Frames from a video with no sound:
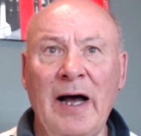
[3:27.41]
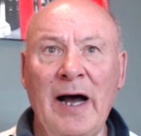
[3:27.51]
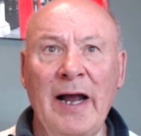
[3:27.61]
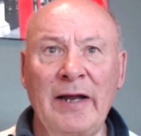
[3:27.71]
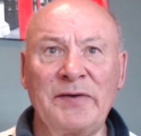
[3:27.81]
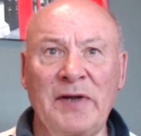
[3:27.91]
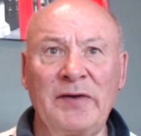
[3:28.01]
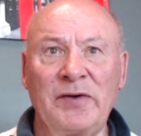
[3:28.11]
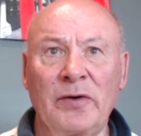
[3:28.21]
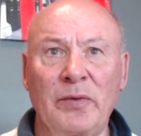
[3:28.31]
I, as,
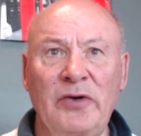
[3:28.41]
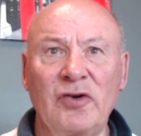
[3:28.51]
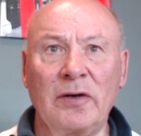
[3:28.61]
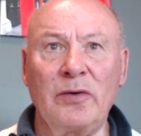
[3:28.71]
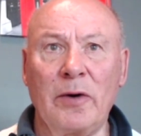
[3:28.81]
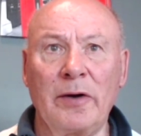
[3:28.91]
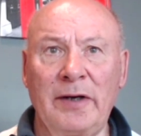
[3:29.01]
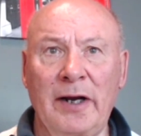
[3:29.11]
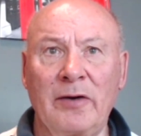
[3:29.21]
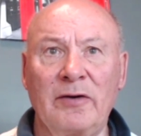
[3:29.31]
as your regional coordinator,